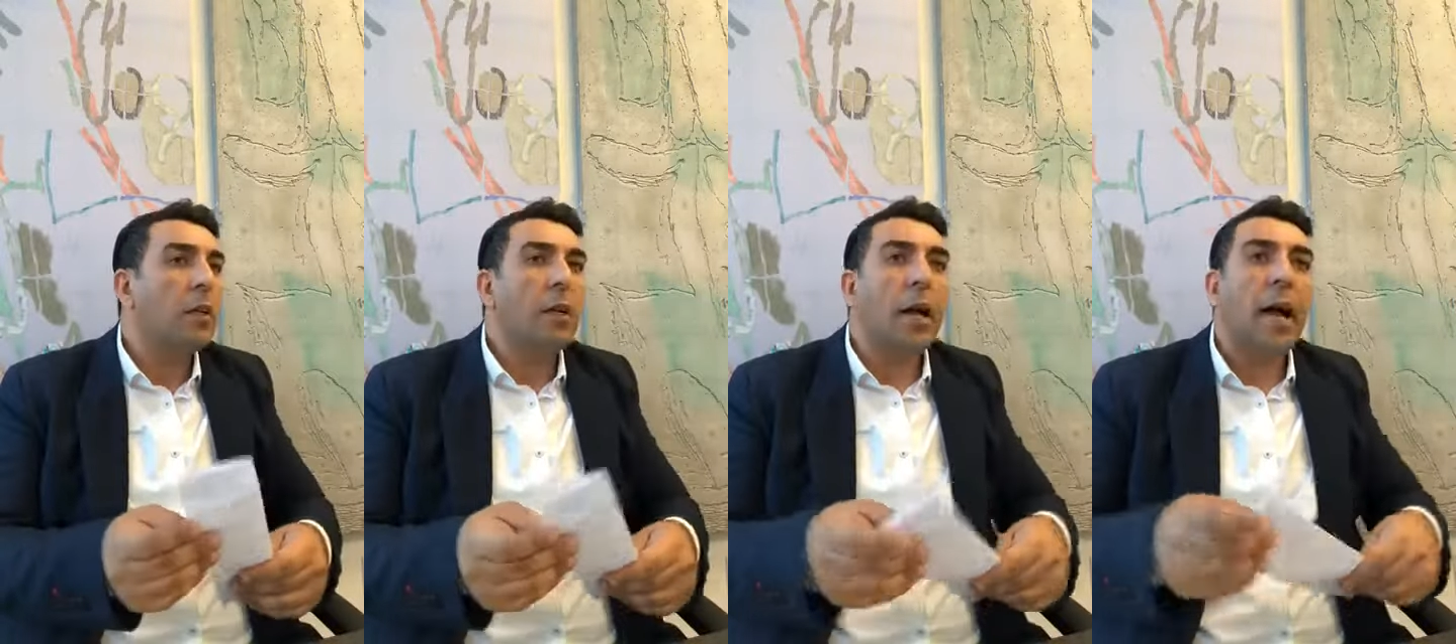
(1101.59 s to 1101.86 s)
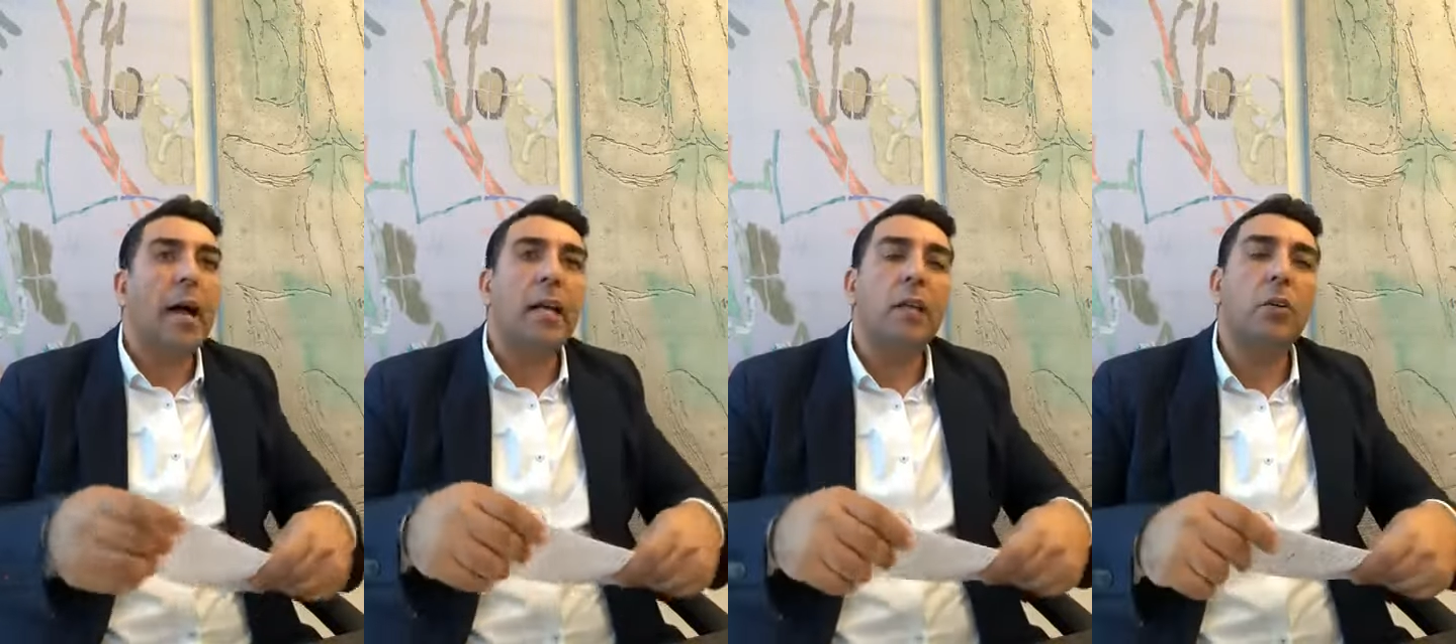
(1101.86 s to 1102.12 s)

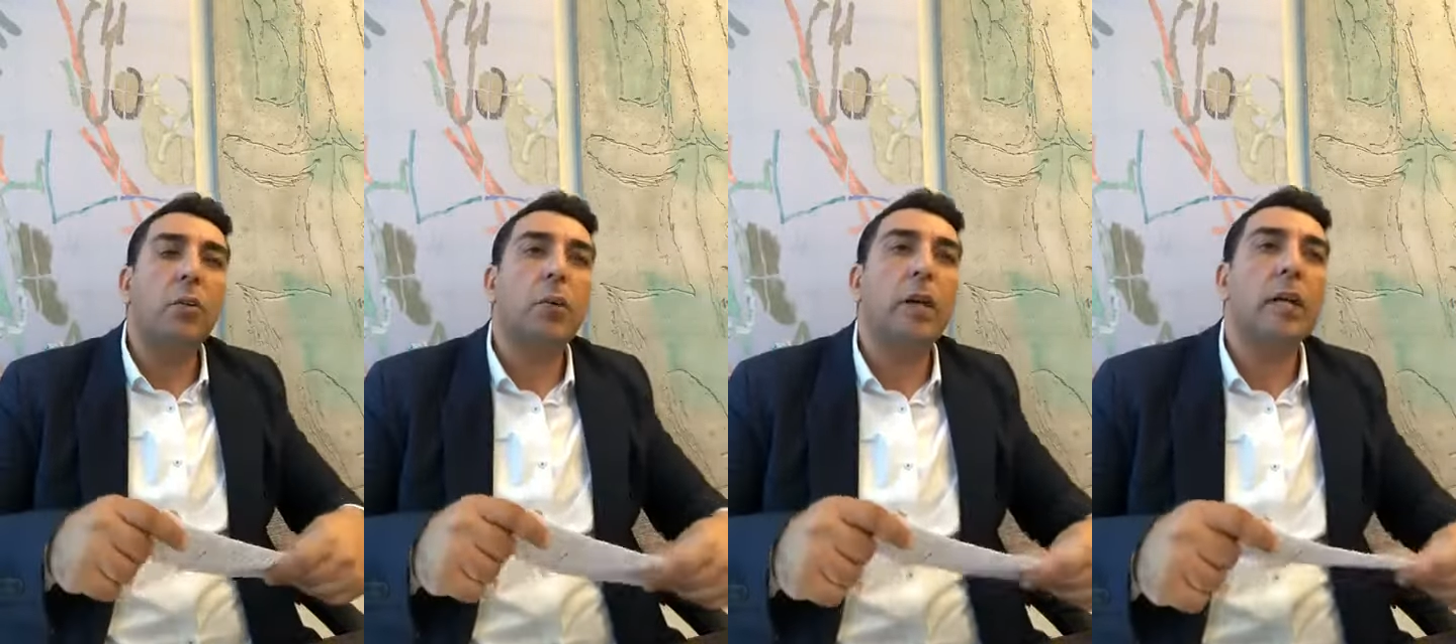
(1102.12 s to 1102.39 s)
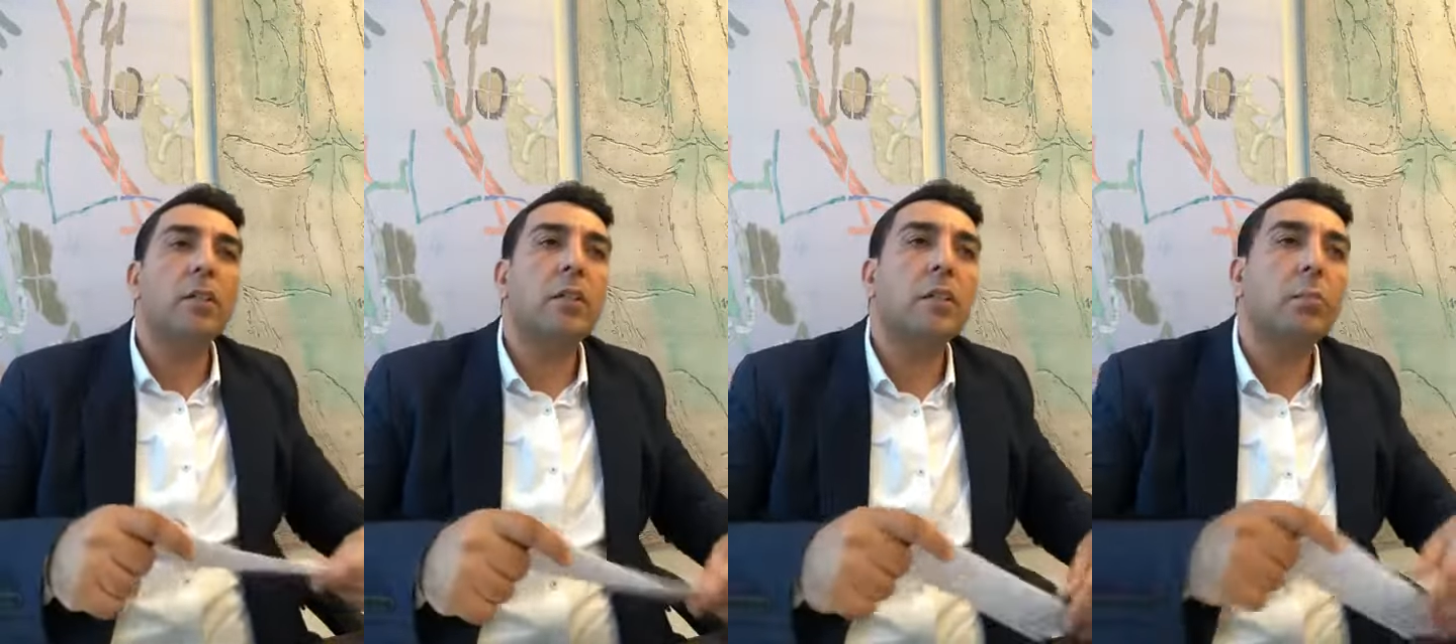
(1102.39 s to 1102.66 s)
How did we
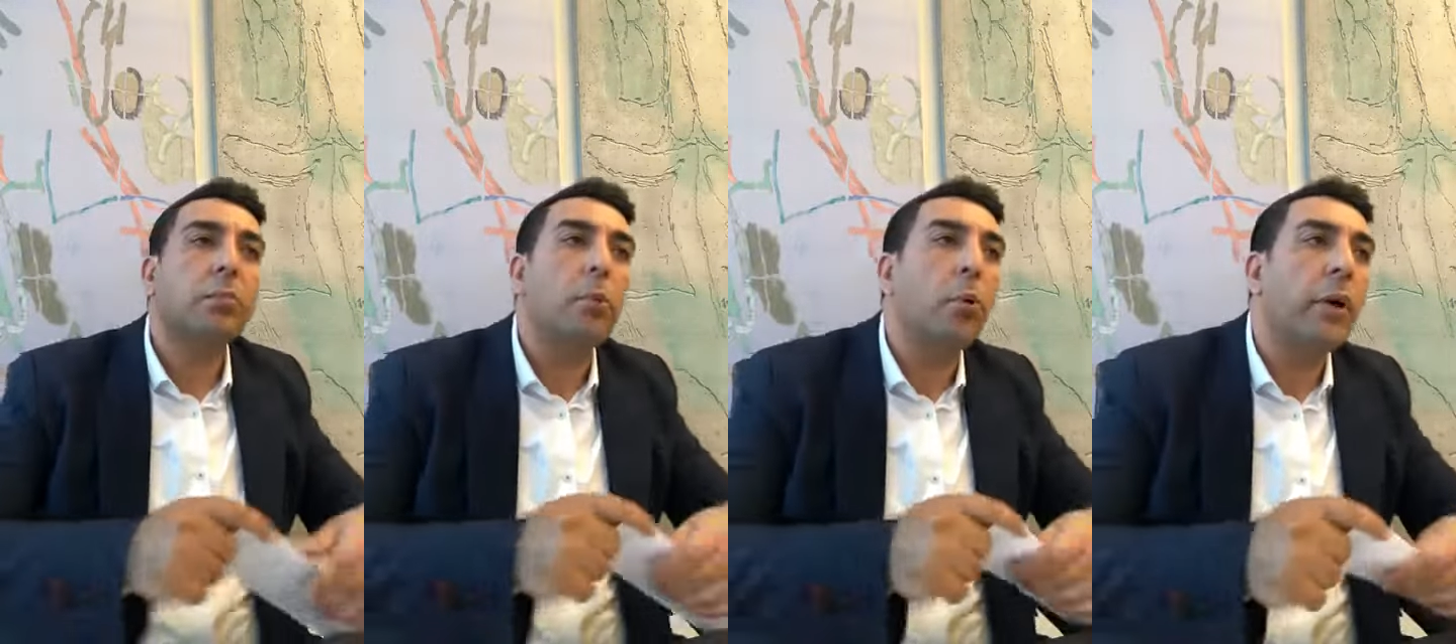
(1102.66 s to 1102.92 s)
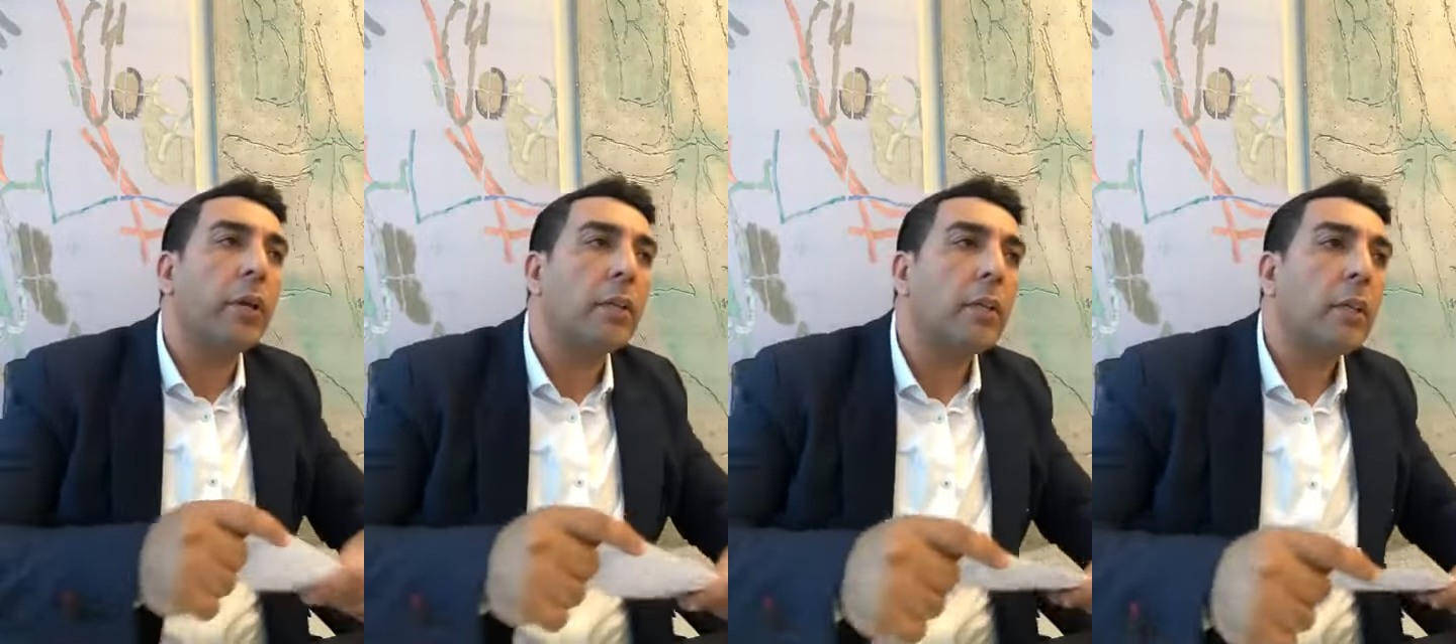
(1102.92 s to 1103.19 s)
get to the
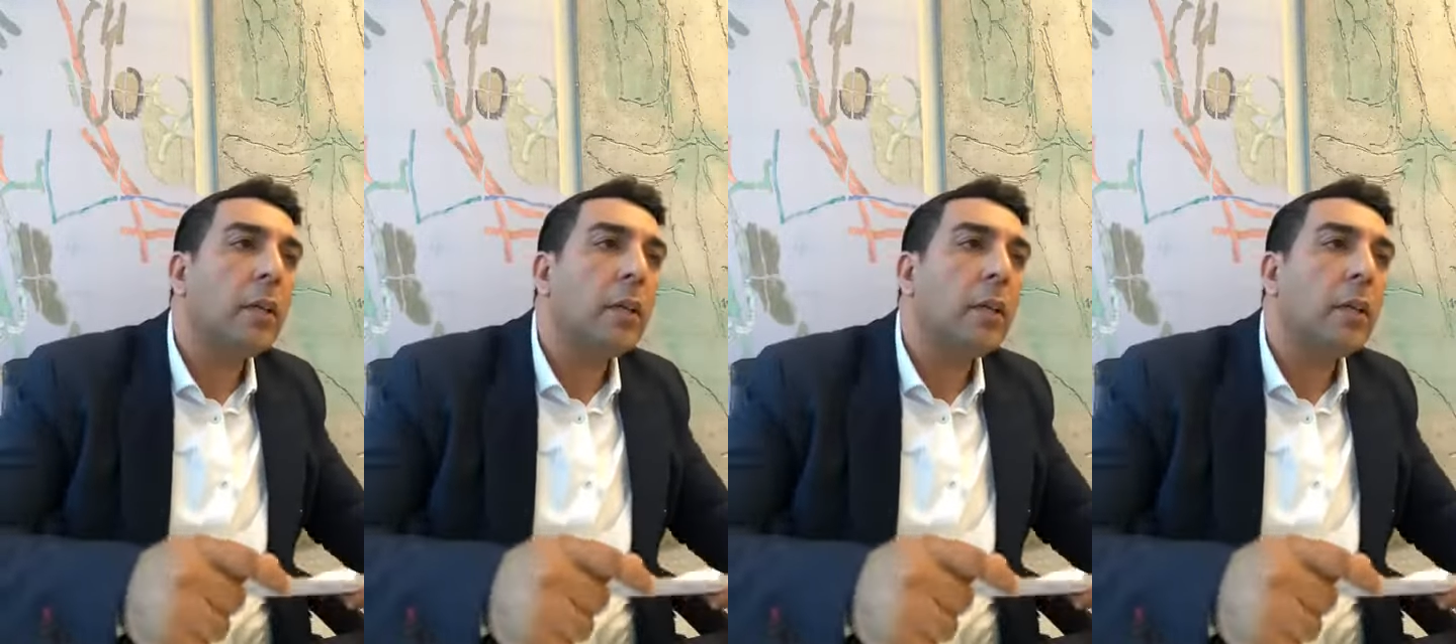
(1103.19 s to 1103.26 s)
point